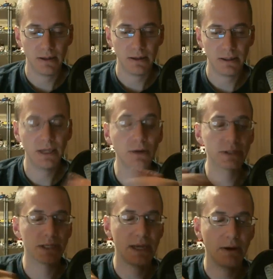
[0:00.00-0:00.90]
kills
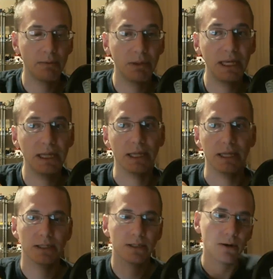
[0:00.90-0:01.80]
the sound
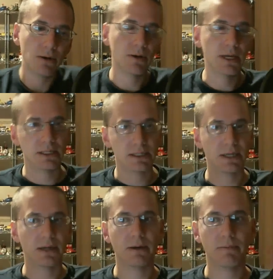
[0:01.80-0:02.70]
completely. So you get
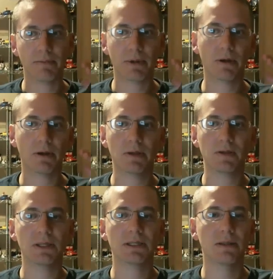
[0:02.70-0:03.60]

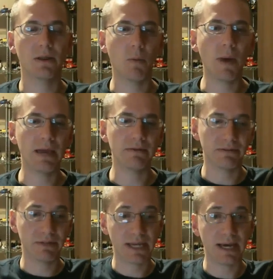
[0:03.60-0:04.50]
the waves
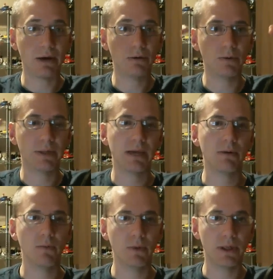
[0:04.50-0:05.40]
of sound when
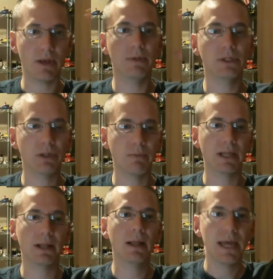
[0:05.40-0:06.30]
they reach the
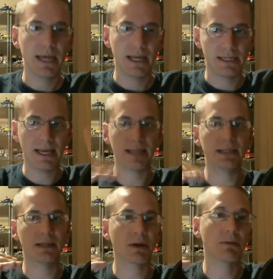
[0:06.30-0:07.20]
middle, it
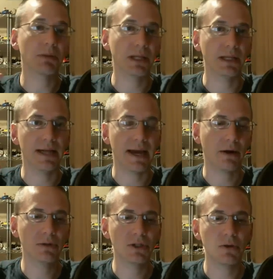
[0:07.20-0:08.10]
deadens them completely
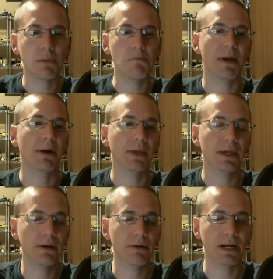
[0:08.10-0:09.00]
down, so you can barely
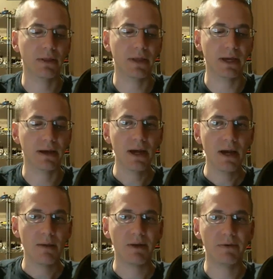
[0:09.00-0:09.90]
hear anything.
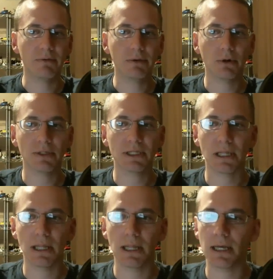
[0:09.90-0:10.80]
But if you turn
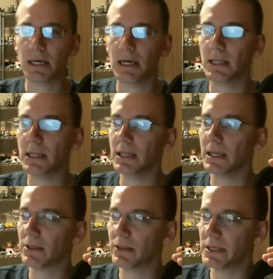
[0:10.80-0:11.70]
slightly
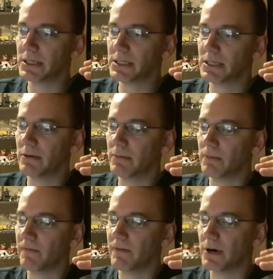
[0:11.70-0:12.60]
like this in
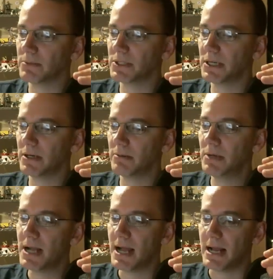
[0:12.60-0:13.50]
Farm
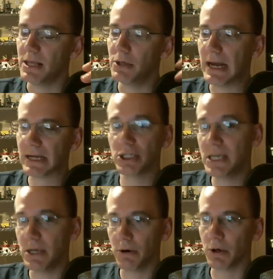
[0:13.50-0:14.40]
Sim, you'd actually
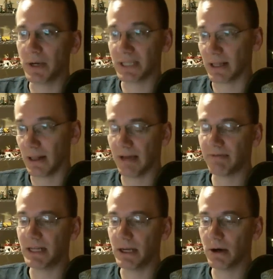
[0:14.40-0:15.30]
hear noise on the
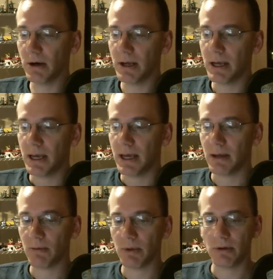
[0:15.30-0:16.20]
left ear.
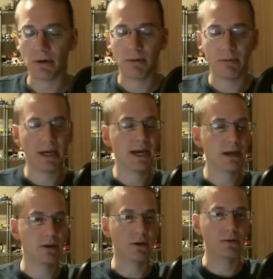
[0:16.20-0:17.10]
And when you turn back,
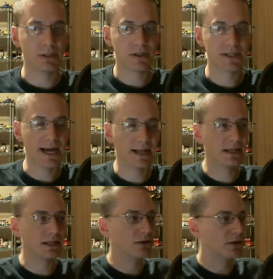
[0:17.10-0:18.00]
it goes
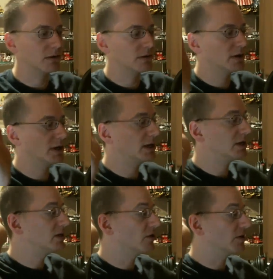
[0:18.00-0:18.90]
silent, and you
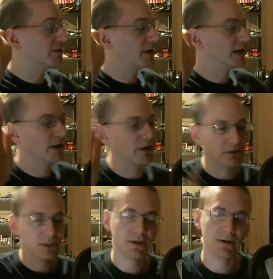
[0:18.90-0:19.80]
hear it on the right ear.
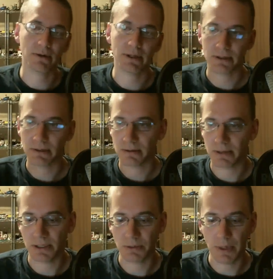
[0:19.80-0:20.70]
So that's
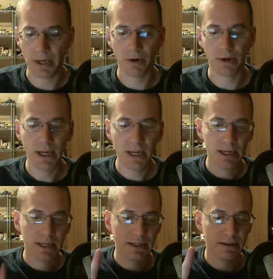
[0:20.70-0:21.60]
weird.
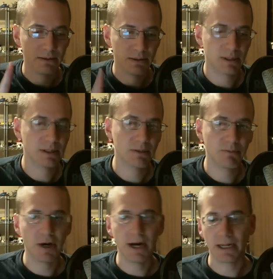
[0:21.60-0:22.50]

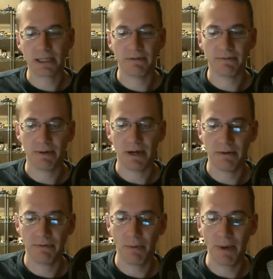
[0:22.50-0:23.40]
Product
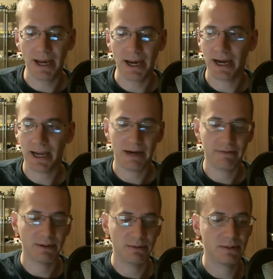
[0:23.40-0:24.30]
of the way I have
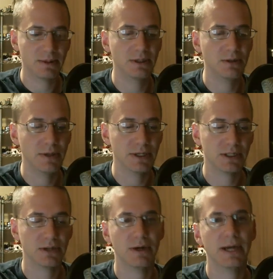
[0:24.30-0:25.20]
to do this.
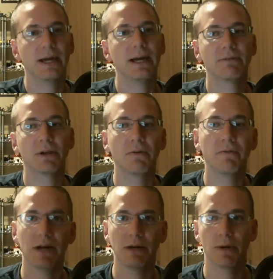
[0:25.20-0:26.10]
So I have to go
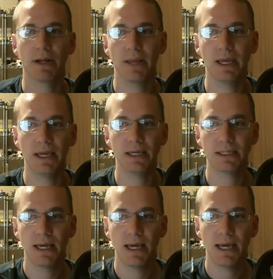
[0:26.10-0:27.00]
find one of
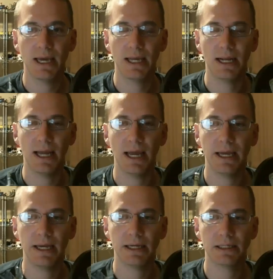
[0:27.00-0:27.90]
these in
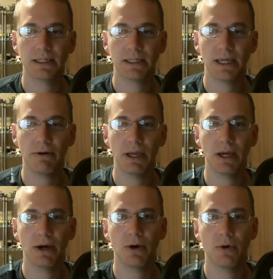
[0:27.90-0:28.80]
a
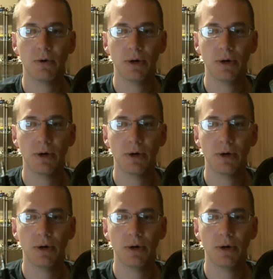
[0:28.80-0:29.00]
stereo